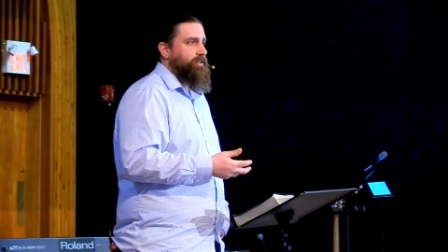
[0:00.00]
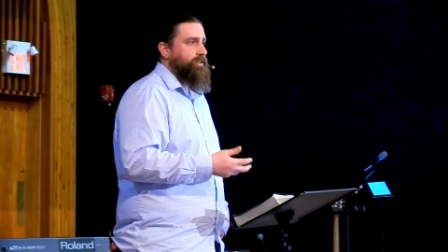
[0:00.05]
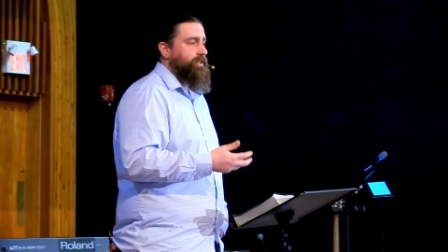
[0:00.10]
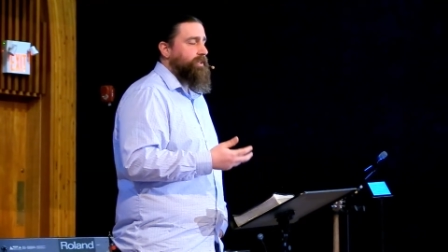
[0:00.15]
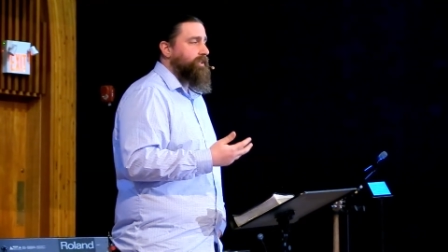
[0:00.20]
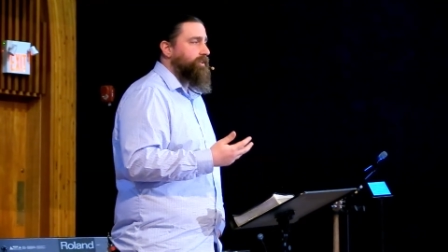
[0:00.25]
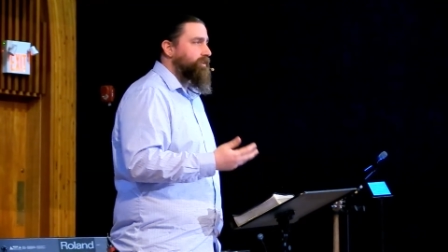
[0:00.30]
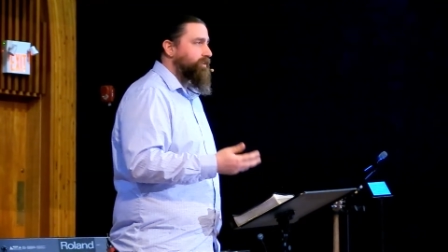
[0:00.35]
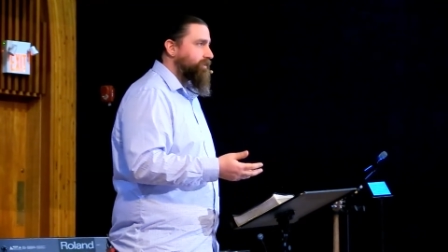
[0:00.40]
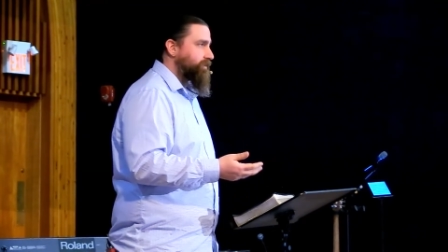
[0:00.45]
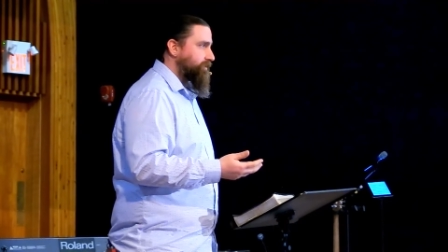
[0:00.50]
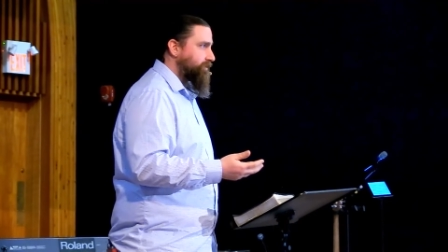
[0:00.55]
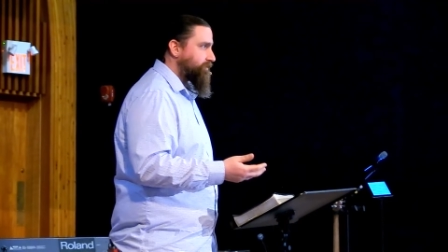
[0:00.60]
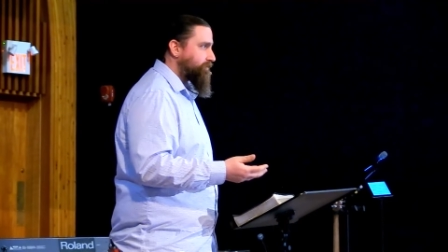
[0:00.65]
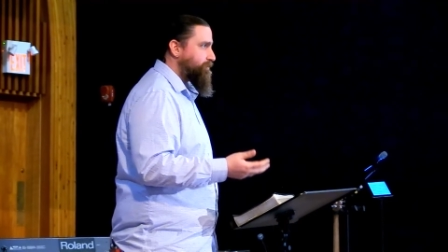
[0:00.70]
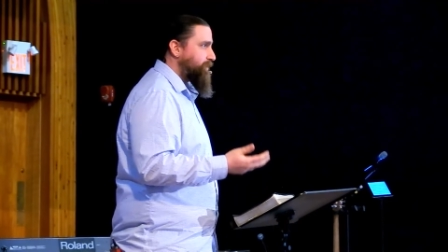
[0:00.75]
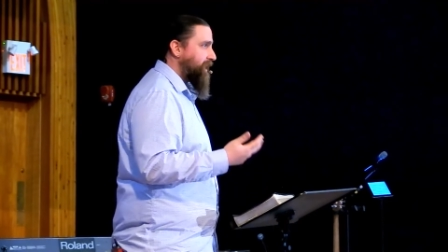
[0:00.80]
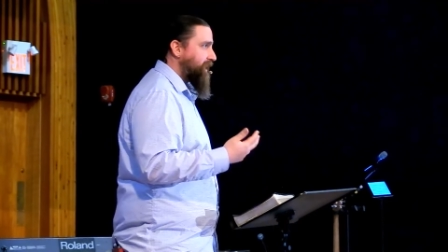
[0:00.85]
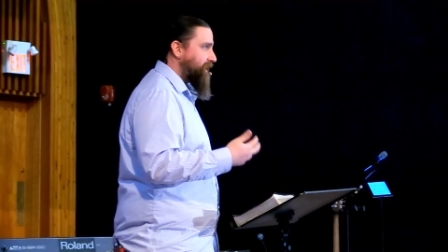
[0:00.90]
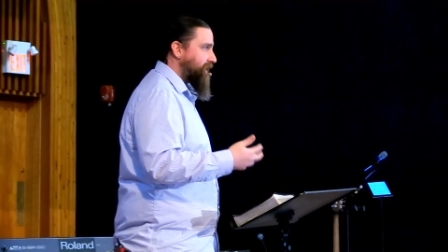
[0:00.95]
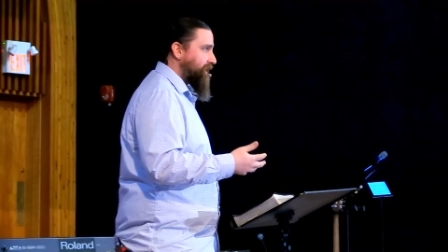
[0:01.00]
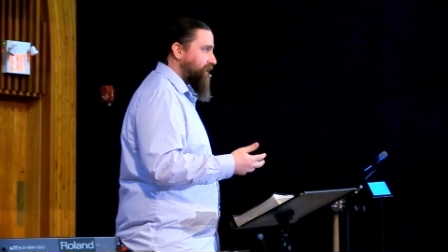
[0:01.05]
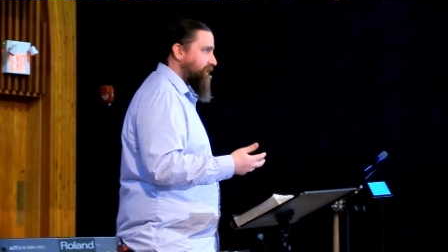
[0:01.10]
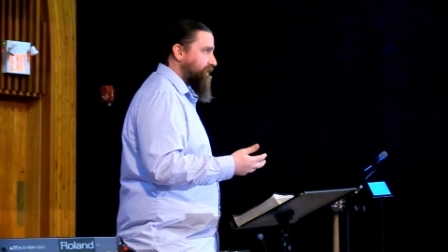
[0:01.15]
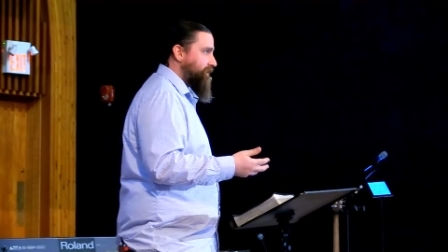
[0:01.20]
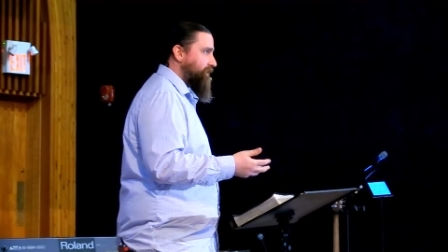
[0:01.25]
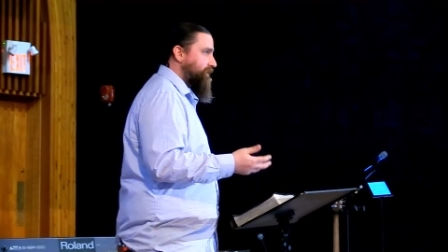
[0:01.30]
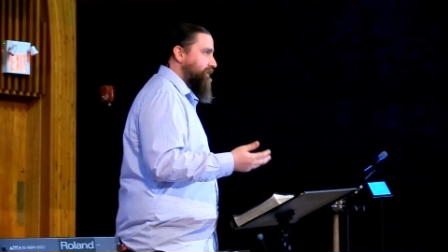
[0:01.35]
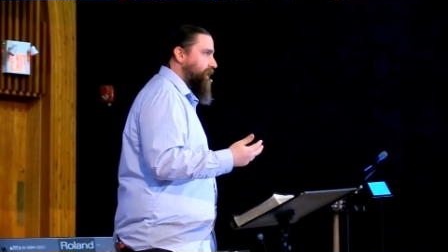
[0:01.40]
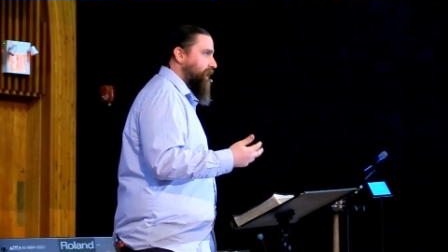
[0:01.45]
He couldn't have
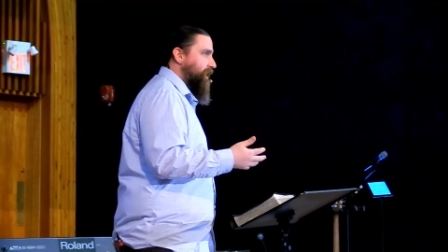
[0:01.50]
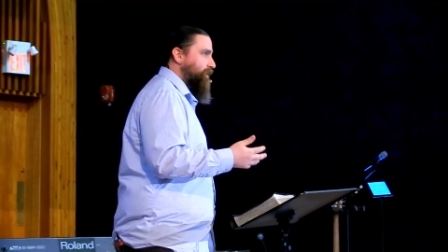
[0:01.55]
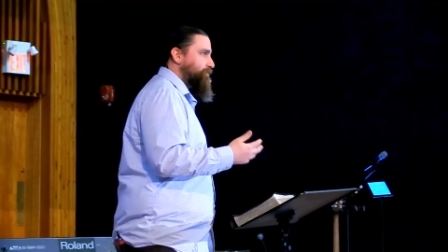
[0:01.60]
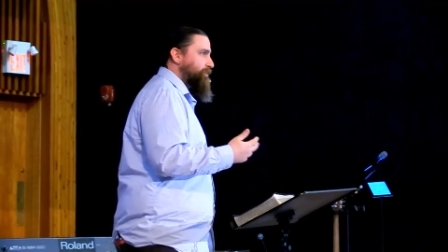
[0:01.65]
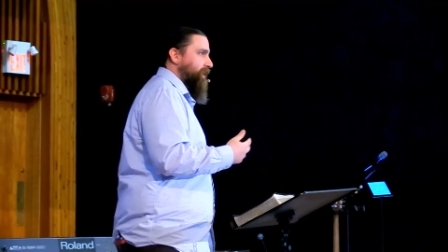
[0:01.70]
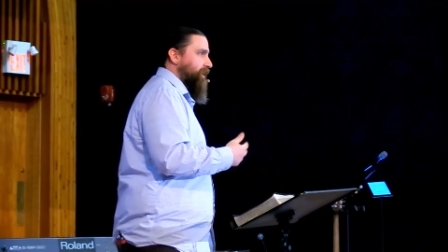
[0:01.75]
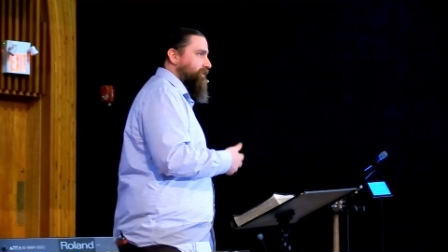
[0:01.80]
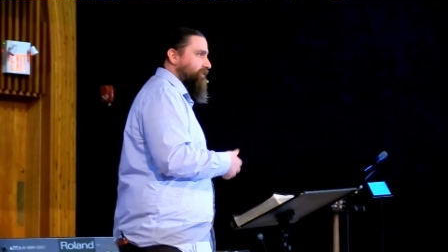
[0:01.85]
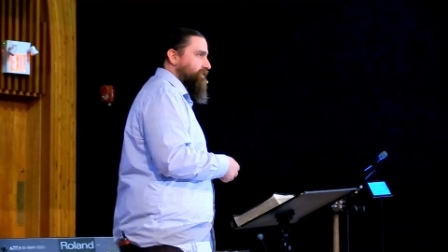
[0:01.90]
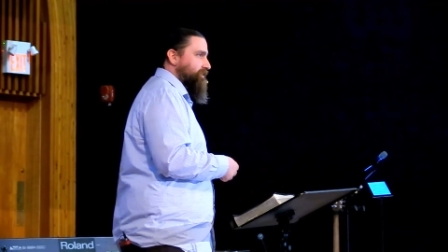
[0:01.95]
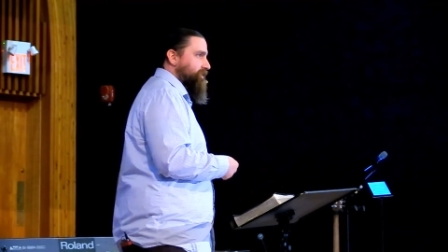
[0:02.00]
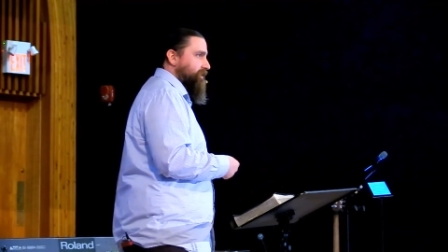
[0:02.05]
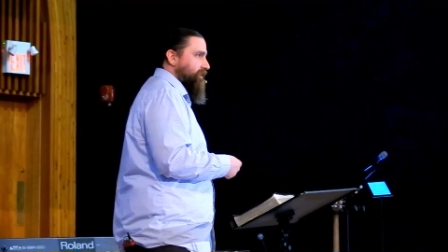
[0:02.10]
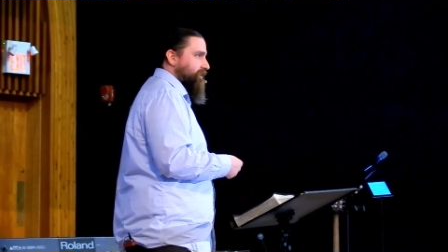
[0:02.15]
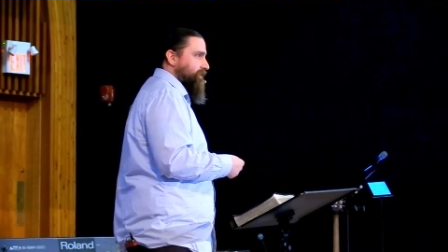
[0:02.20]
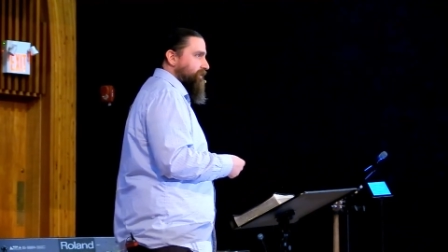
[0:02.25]
paid that penalty.